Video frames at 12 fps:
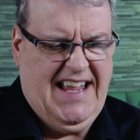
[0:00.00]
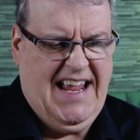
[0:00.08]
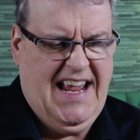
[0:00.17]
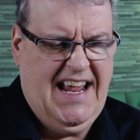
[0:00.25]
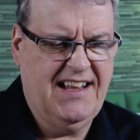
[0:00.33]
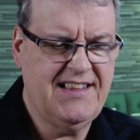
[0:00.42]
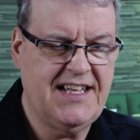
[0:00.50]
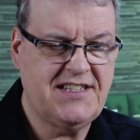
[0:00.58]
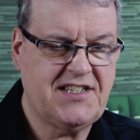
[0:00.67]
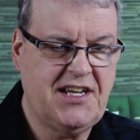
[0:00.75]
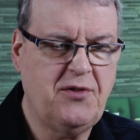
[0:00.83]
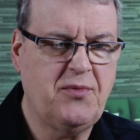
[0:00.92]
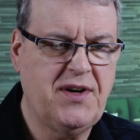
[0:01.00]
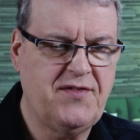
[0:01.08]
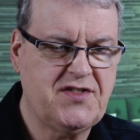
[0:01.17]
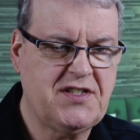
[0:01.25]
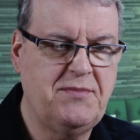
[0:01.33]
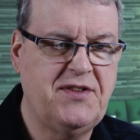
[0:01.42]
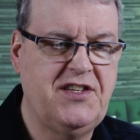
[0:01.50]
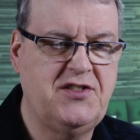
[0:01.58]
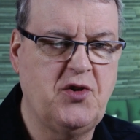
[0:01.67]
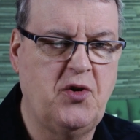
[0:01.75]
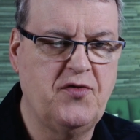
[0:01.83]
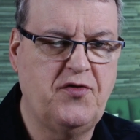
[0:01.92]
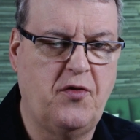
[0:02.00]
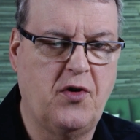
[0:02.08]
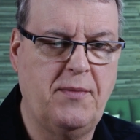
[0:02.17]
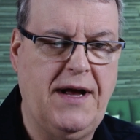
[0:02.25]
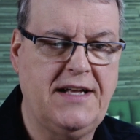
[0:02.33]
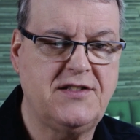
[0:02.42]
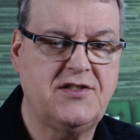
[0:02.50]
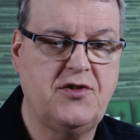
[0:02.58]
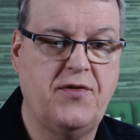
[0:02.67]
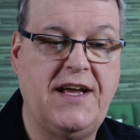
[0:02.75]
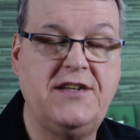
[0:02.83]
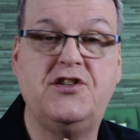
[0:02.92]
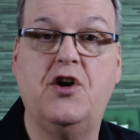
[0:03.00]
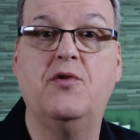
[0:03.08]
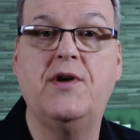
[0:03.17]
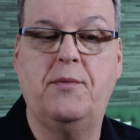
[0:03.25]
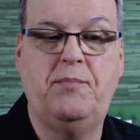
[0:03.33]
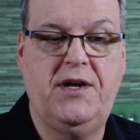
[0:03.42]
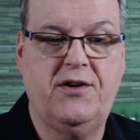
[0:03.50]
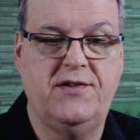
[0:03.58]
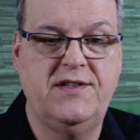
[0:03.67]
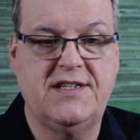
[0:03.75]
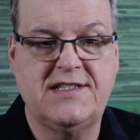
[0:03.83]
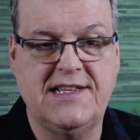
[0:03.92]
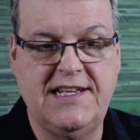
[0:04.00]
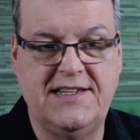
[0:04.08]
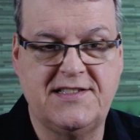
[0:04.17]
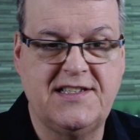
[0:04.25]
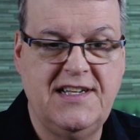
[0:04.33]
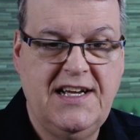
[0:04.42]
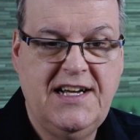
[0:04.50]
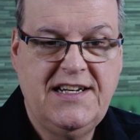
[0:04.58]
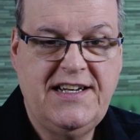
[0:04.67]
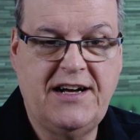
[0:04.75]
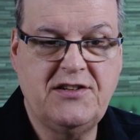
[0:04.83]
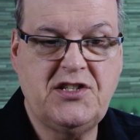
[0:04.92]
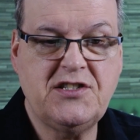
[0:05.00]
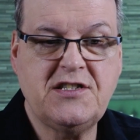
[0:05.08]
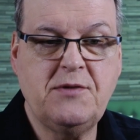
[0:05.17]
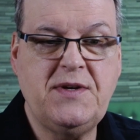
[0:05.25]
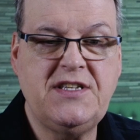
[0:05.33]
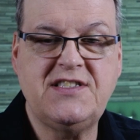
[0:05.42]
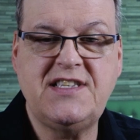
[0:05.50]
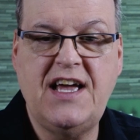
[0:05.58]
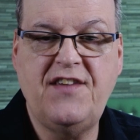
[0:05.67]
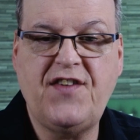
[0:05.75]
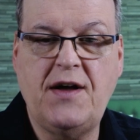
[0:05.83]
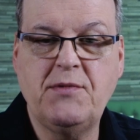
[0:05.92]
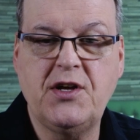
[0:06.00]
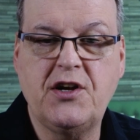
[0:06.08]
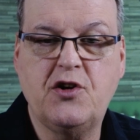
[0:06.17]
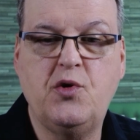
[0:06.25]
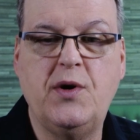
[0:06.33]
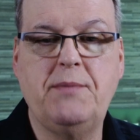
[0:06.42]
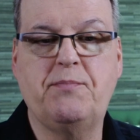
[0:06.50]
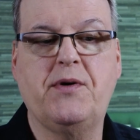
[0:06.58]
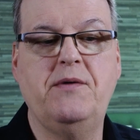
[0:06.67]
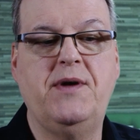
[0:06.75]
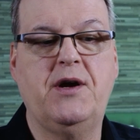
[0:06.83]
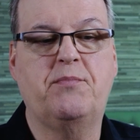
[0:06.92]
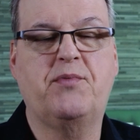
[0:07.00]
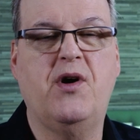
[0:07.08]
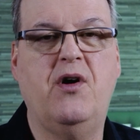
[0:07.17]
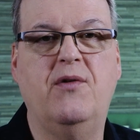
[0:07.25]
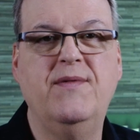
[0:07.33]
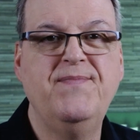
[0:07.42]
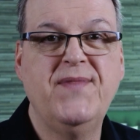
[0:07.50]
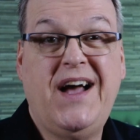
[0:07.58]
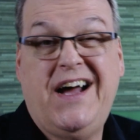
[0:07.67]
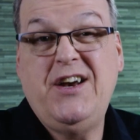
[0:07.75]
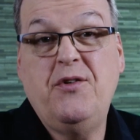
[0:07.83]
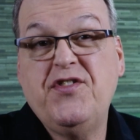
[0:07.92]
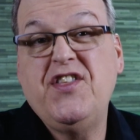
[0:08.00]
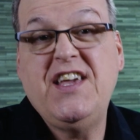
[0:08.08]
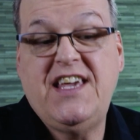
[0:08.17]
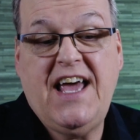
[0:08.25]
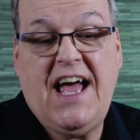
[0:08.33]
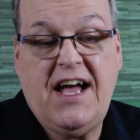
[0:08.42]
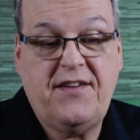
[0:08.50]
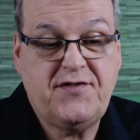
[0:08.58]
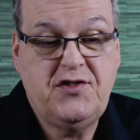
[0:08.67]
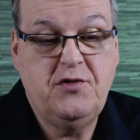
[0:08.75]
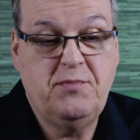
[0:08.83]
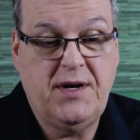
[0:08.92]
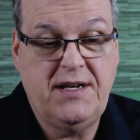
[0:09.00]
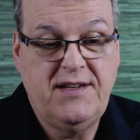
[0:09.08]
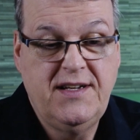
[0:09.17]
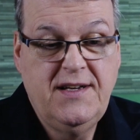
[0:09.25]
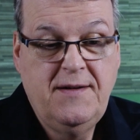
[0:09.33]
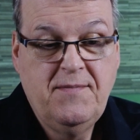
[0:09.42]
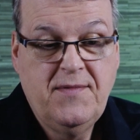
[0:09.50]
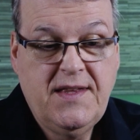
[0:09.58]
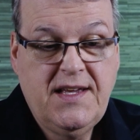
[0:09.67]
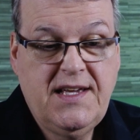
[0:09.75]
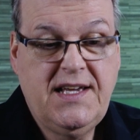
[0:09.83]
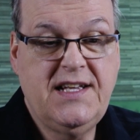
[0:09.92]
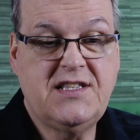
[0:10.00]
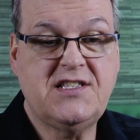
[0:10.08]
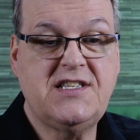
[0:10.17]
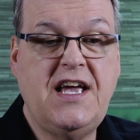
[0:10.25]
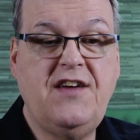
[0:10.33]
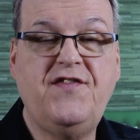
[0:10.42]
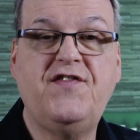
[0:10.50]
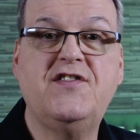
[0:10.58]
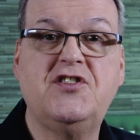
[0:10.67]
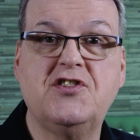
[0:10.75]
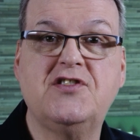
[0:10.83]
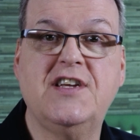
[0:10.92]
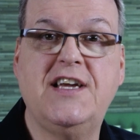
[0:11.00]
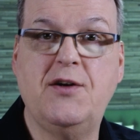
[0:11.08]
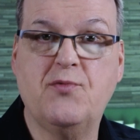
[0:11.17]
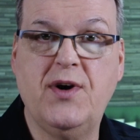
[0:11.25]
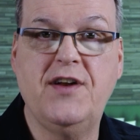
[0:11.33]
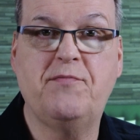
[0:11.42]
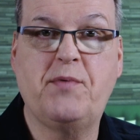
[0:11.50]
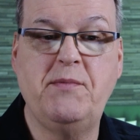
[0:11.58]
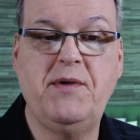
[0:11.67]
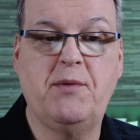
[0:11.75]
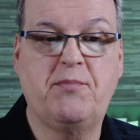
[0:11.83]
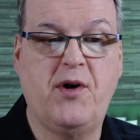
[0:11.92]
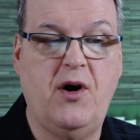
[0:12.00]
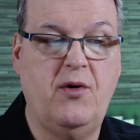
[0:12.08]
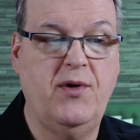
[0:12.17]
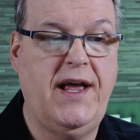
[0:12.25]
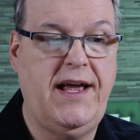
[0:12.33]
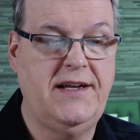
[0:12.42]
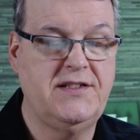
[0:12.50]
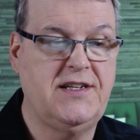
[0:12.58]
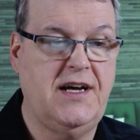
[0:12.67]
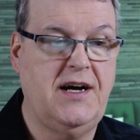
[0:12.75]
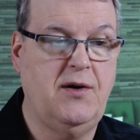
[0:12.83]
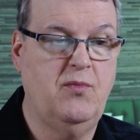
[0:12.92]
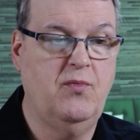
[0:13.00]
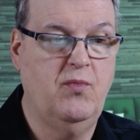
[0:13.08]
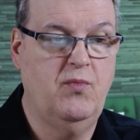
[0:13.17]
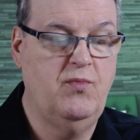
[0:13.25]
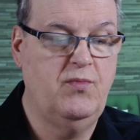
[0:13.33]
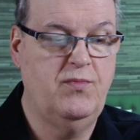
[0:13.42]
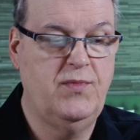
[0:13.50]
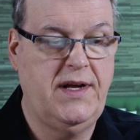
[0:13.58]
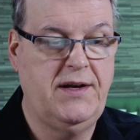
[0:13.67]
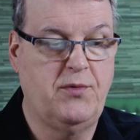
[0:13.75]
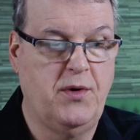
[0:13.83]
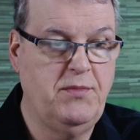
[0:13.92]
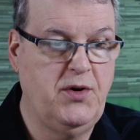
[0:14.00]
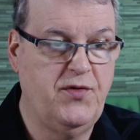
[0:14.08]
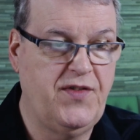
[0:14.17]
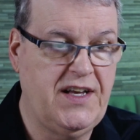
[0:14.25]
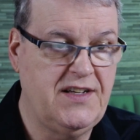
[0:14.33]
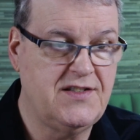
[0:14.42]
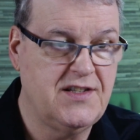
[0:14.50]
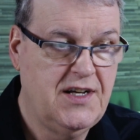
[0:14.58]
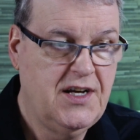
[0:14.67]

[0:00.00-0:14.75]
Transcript: And let's get rid of some of these old formats so they don't appear in this list. Now, just to be safe, I'm going to quit Premiere Pro. I don't think you have to, but it's safe just to get rid of Premiere Pro and remove these.